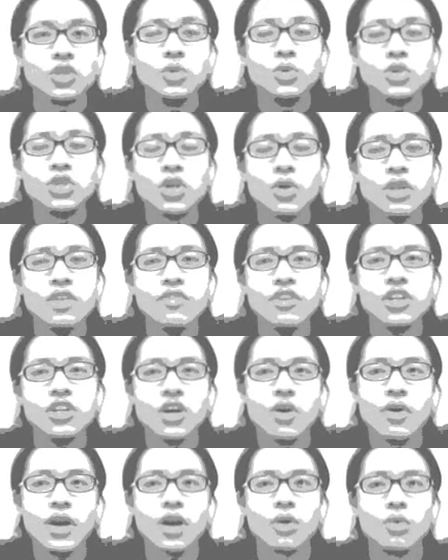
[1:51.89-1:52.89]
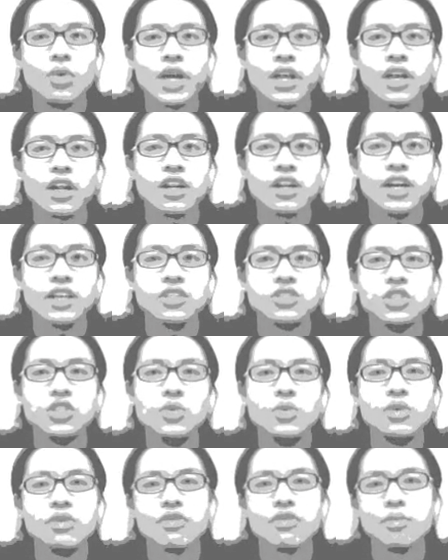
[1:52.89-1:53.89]
because you don't even know how to
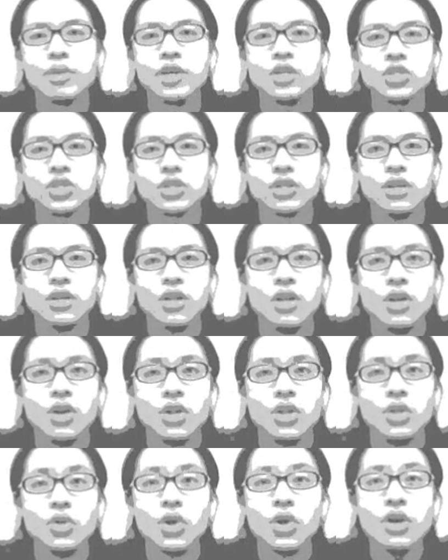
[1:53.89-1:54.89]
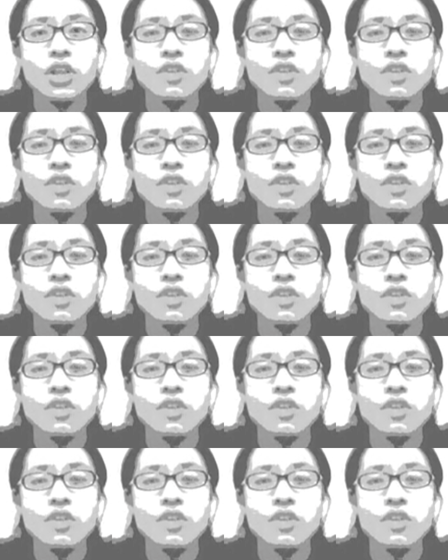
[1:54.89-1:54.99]
recognize new information.